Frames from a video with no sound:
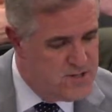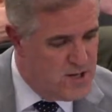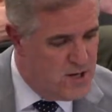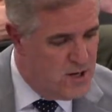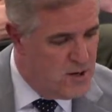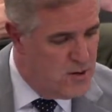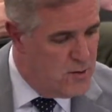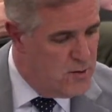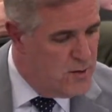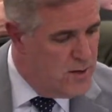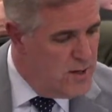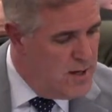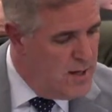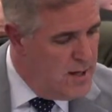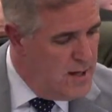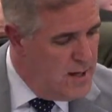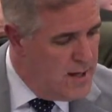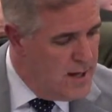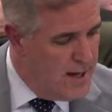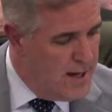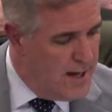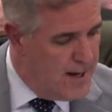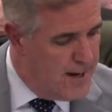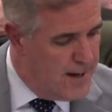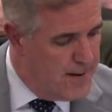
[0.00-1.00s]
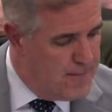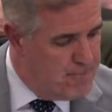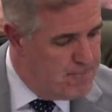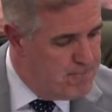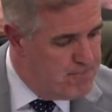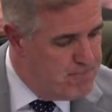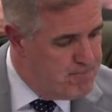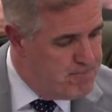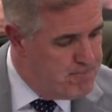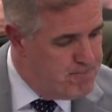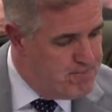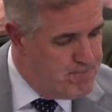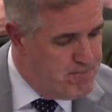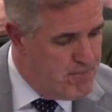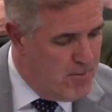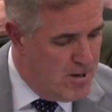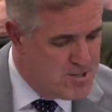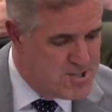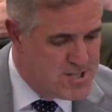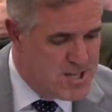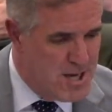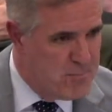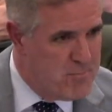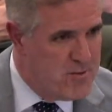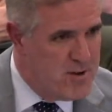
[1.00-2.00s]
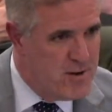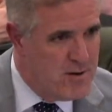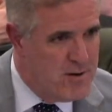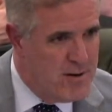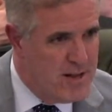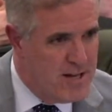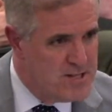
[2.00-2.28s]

So I'll stop there